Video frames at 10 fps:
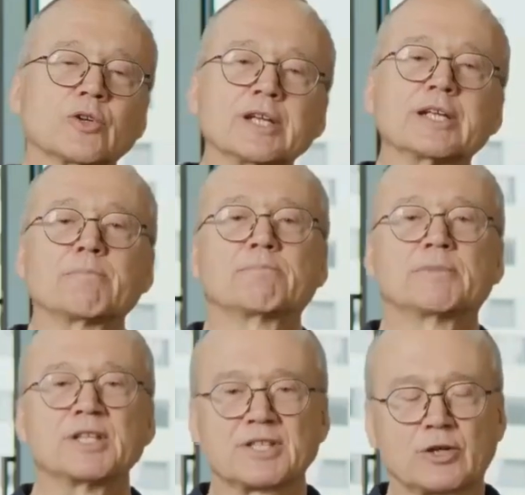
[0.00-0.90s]
really
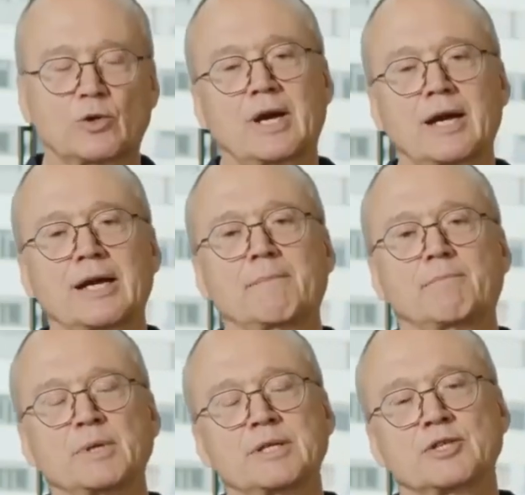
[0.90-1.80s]

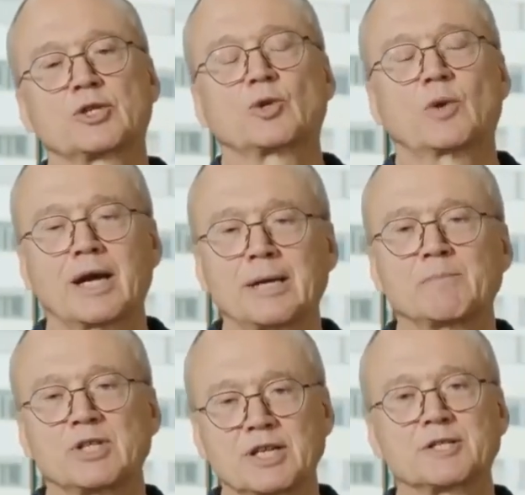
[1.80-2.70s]
be
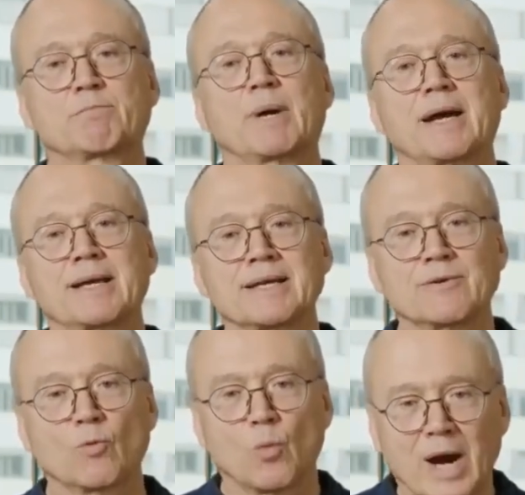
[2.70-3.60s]
described just by
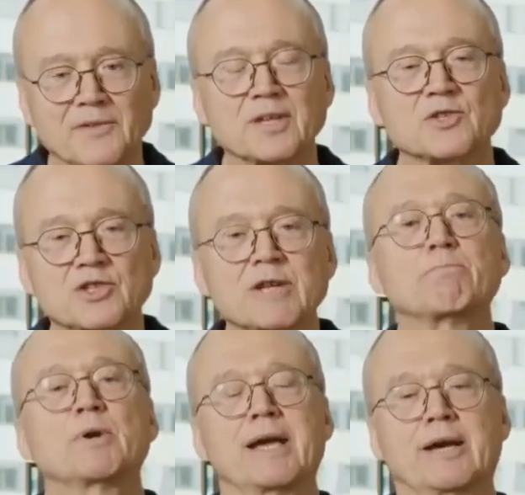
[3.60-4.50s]
one
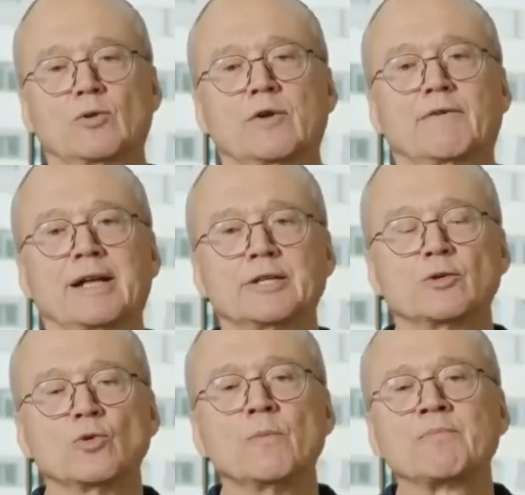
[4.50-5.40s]
simple error
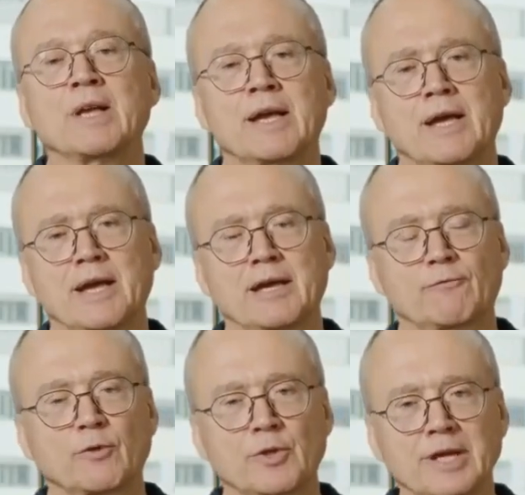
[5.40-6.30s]
value.
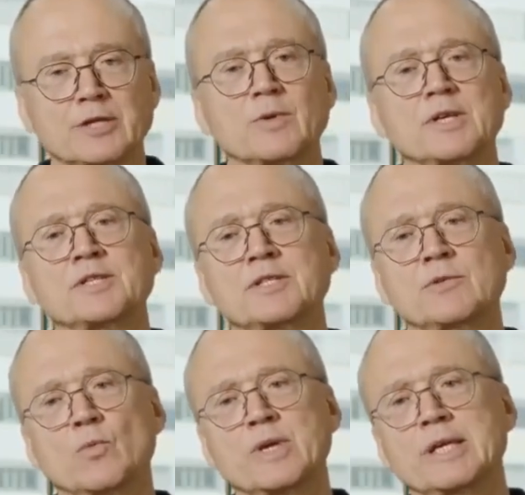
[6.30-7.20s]
And for that
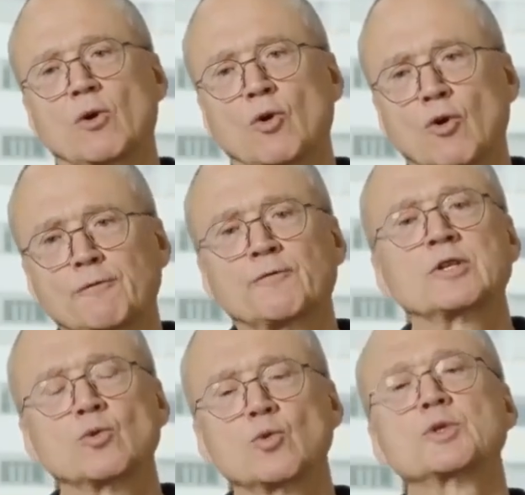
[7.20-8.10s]
reason, we often
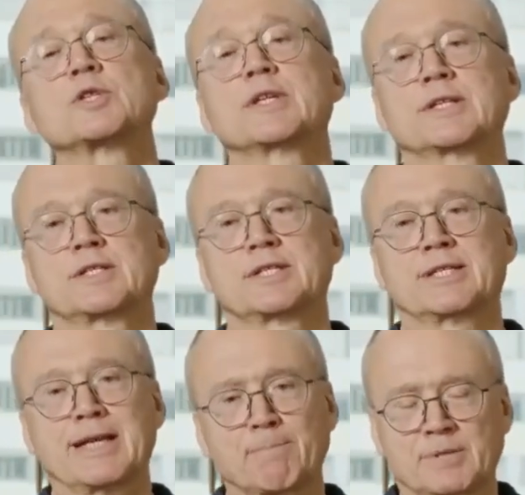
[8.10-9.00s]
used a
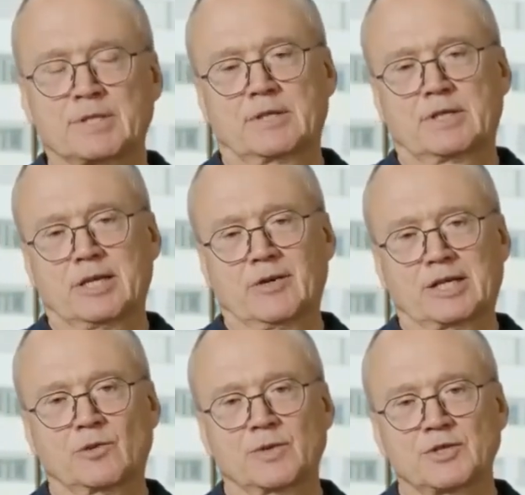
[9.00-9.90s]
stepped
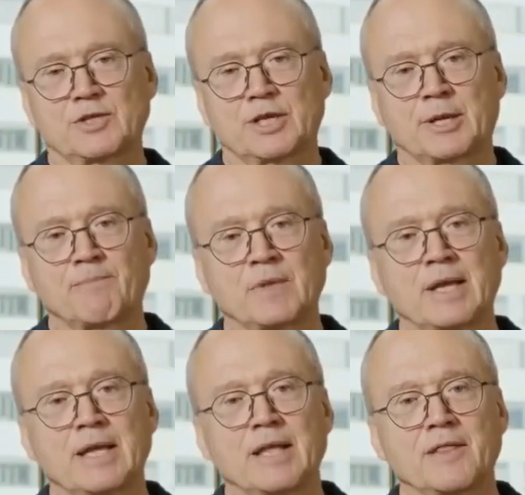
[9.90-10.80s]
characteristic.
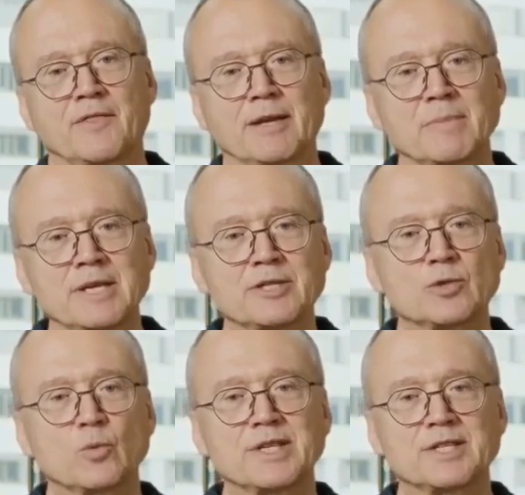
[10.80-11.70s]
That
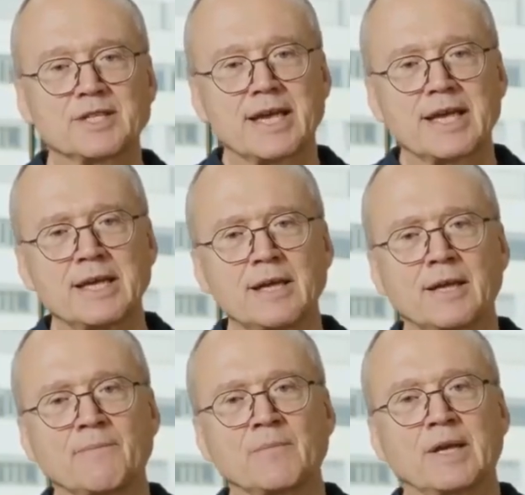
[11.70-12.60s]
means we say
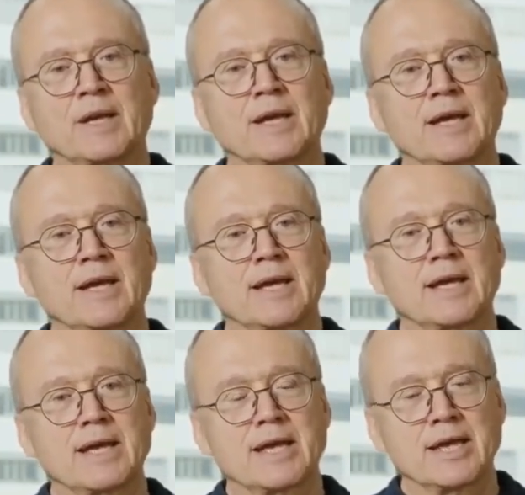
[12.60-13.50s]

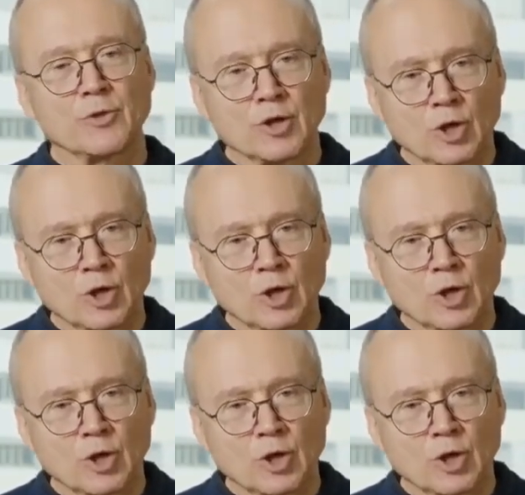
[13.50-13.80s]
in